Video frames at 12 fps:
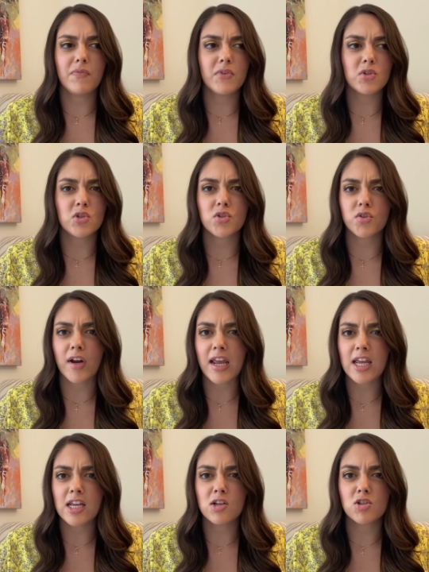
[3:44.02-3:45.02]

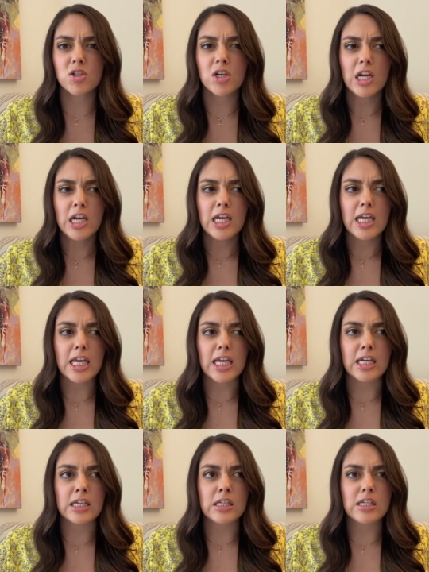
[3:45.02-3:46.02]
strange
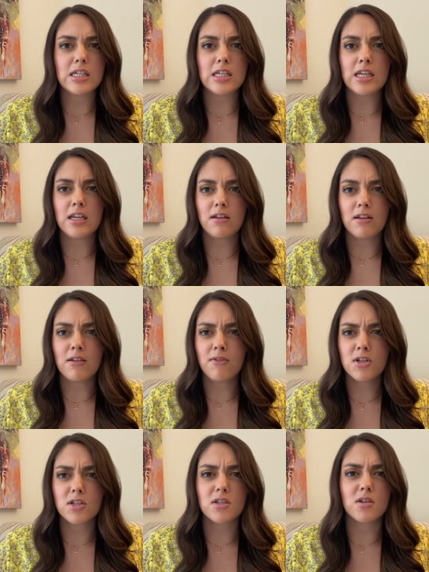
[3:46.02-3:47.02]
and
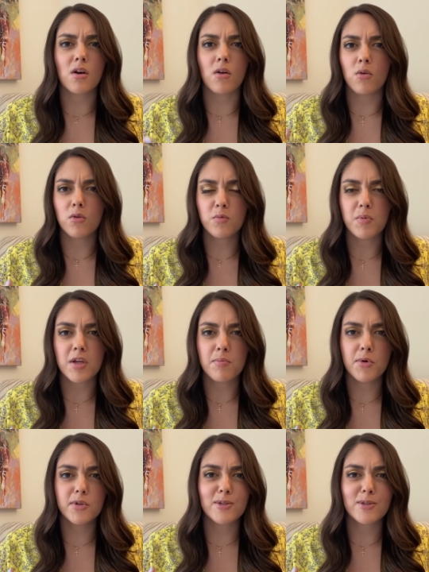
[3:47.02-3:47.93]
even just old people